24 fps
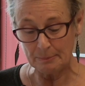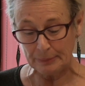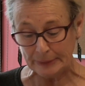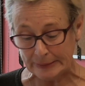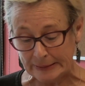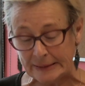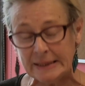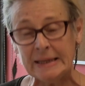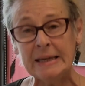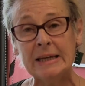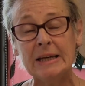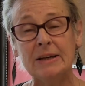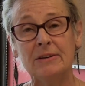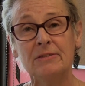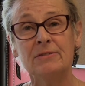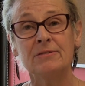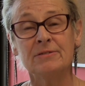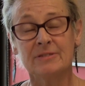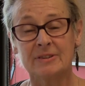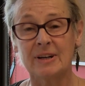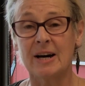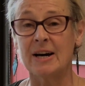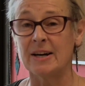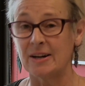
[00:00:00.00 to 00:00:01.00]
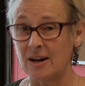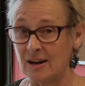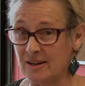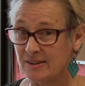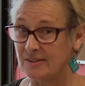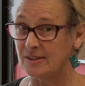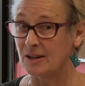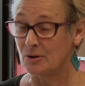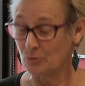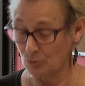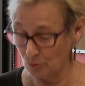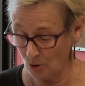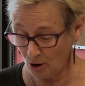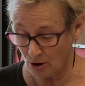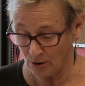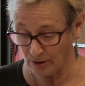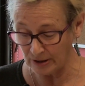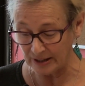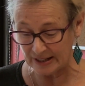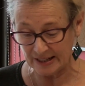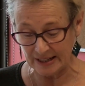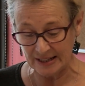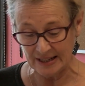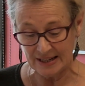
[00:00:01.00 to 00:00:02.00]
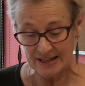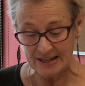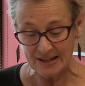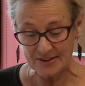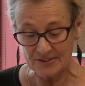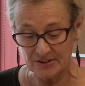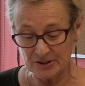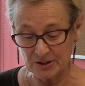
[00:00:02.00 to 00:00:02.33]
believe, and I think wrongly,